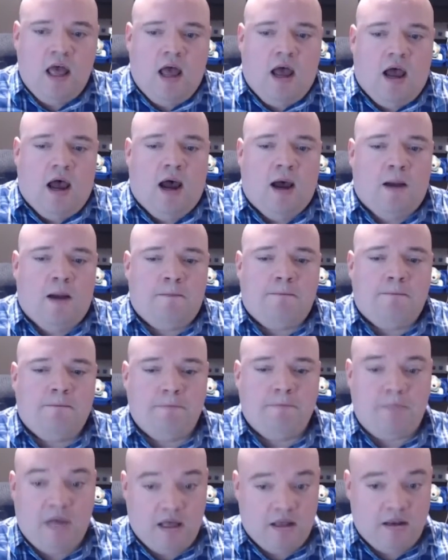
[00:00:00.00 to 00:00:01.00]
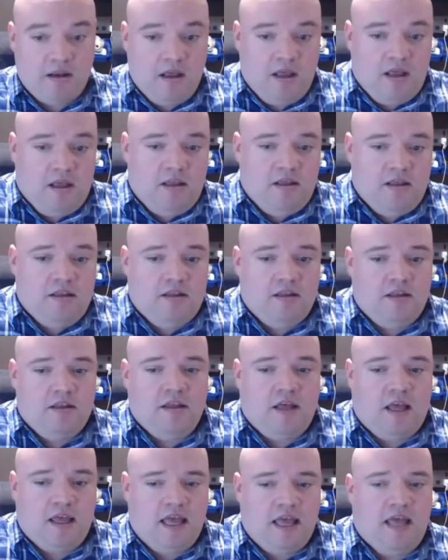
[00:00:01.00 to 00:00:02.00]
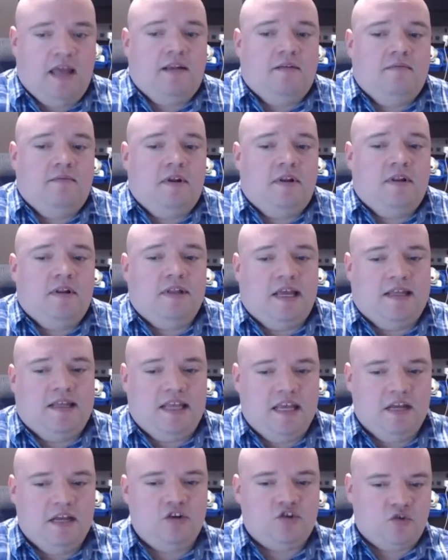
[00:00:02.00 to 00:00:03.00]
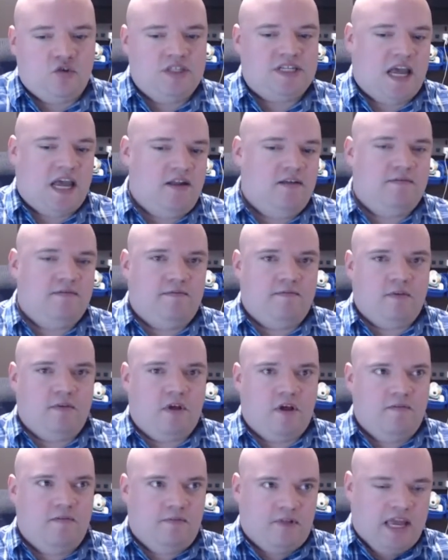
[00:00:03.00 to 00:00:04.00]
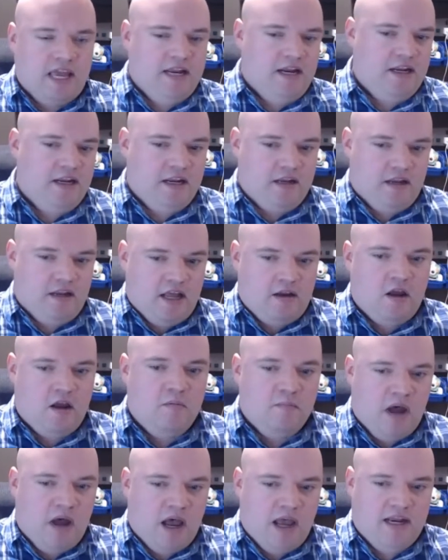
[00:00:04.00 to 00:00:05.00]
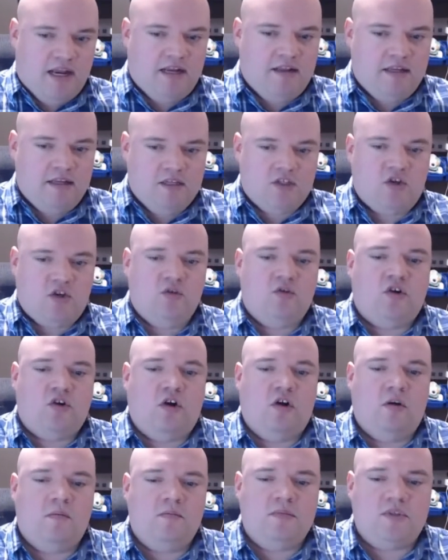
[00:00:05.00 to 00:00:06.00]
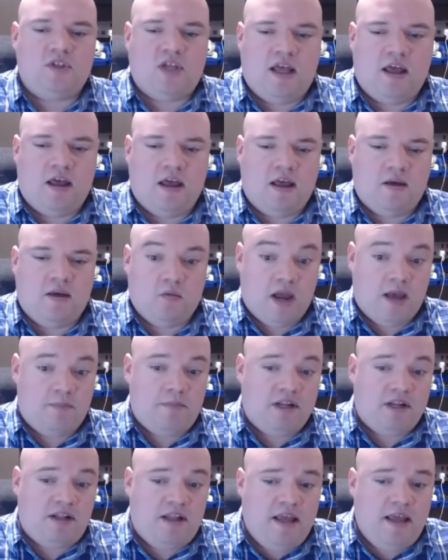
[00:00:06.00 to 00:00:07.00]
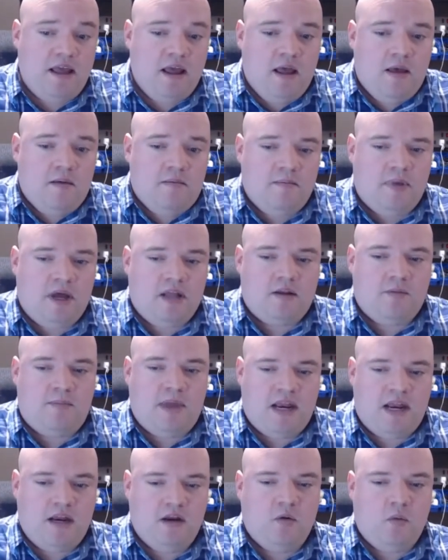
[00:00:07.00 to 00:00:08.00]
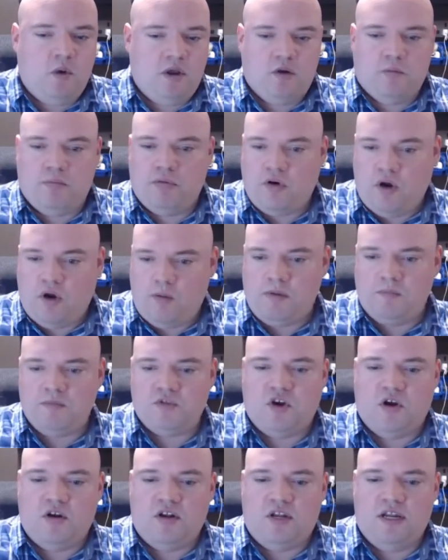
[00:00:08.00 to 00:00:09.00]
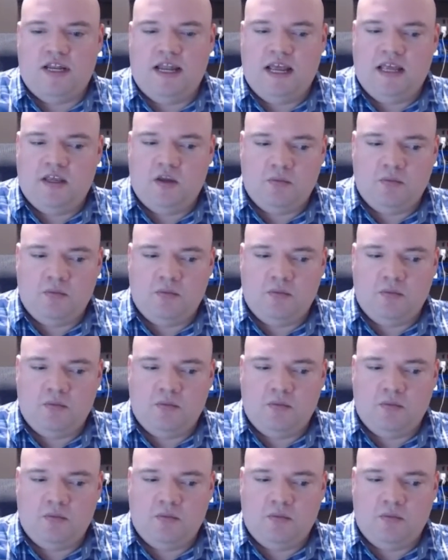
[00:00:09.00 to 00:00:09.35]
But again, like the industry's kind of conflating and combining these two terms rapidly, but depending on what your problems are today, you